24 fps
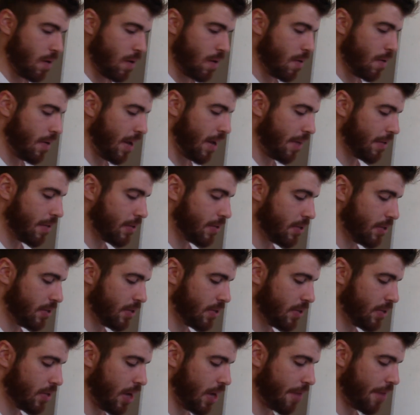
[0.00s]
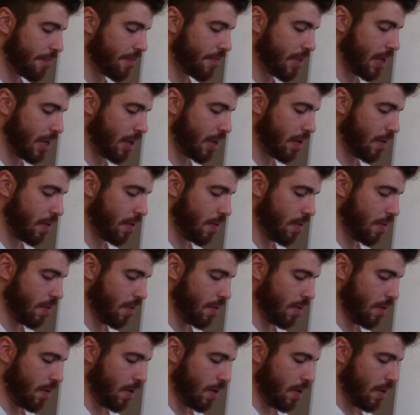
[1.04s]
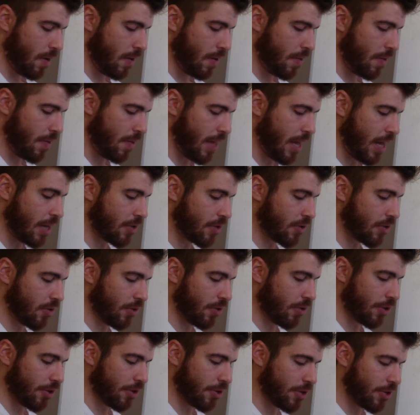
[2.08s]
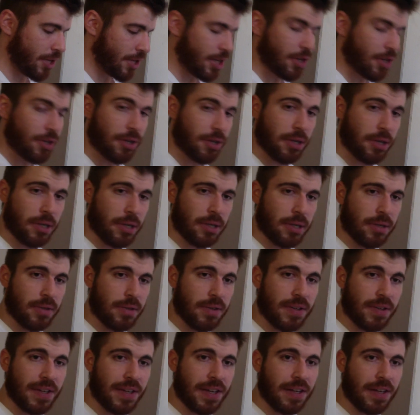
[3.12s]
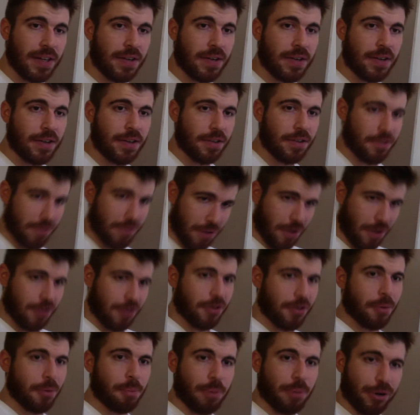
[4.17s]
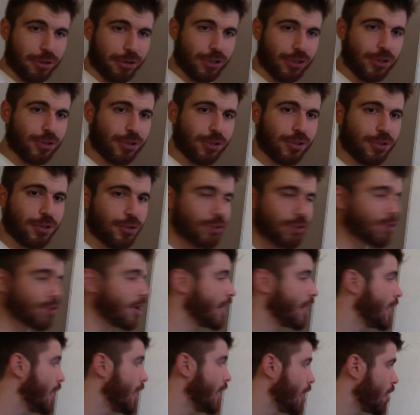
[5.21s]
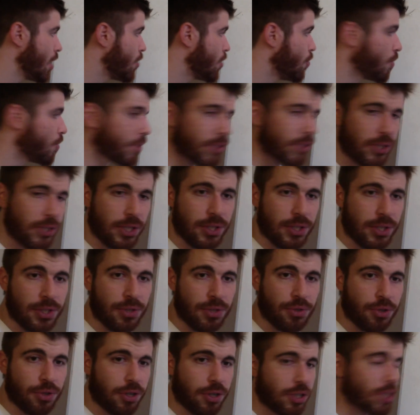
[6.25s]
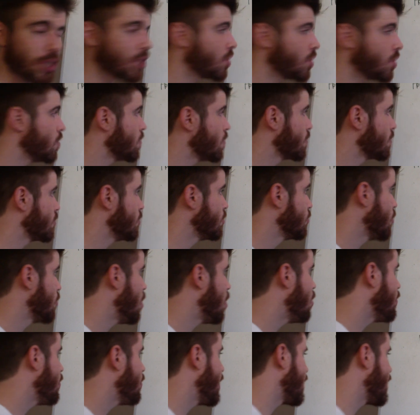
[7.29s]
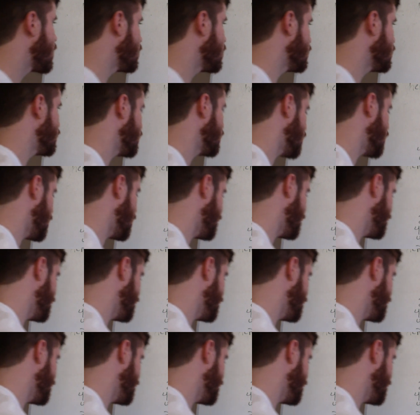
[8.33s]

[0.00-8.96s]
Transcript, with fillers: now this is stuff that that is learned in your In, in all the personal training courses, nutrition courses, all that good stuff.